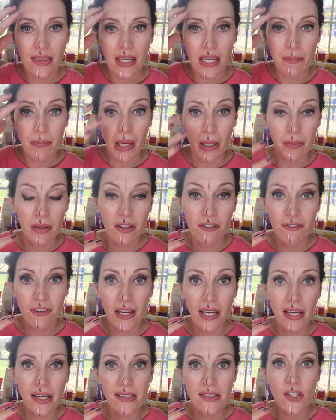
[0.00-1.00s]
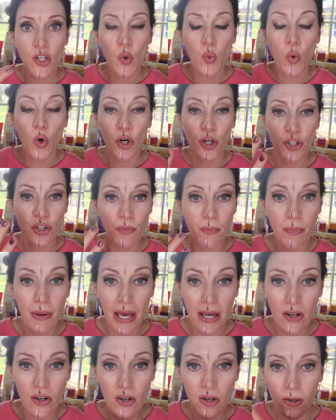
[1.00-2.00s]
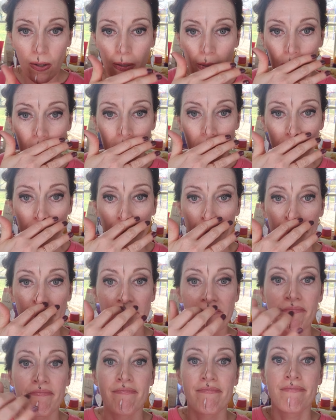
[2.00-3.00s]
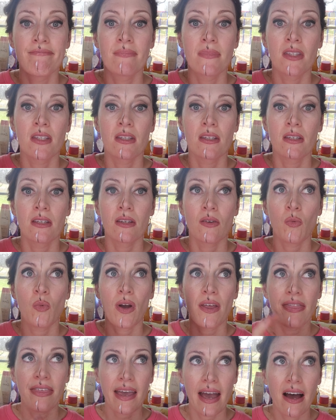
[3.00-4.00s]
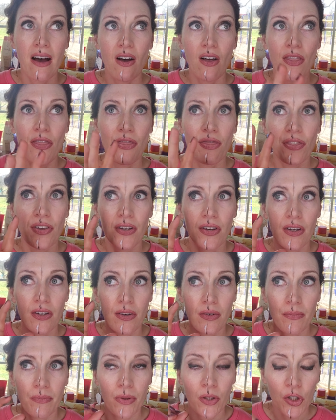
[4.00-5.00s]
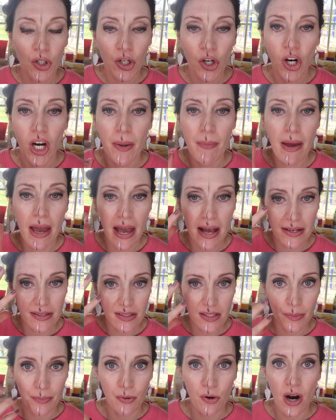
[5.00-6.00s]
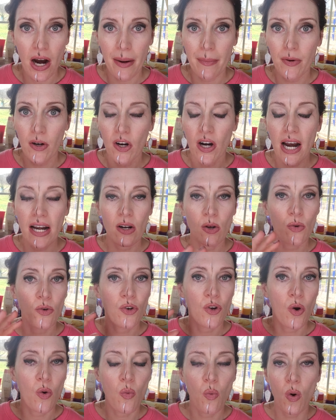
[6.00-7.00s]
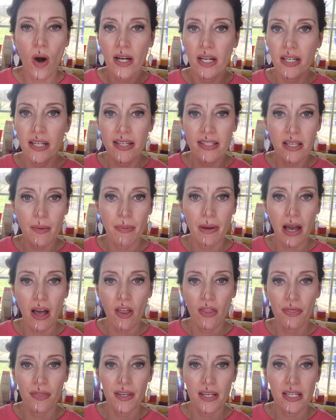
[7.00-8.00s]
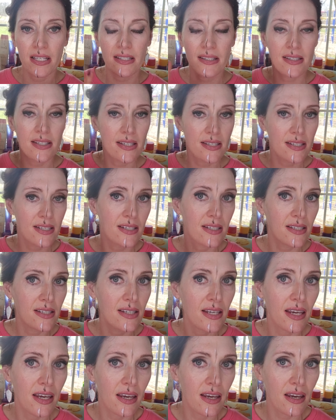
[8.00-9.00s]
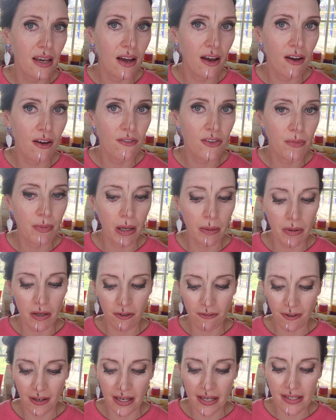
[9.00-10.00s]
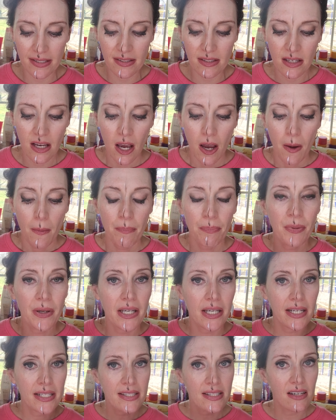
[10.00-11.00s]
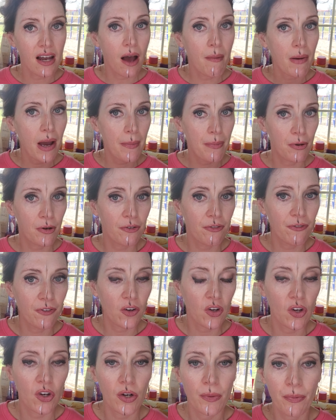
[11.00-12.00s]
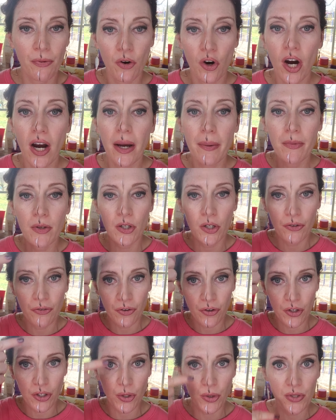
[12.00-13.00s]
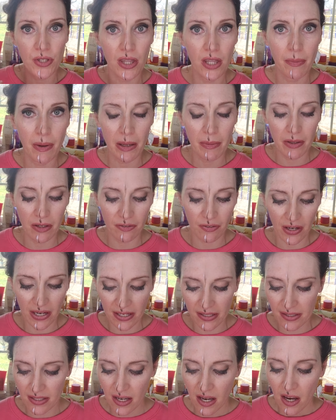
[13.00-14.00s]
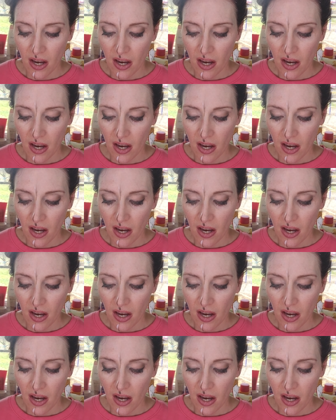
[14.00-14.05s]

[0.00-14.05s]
Babyface works better without the BlurCream as the primer. I don't know what it is about the consistency of the Babyface, but it's not my preferred primer for using the Babyface.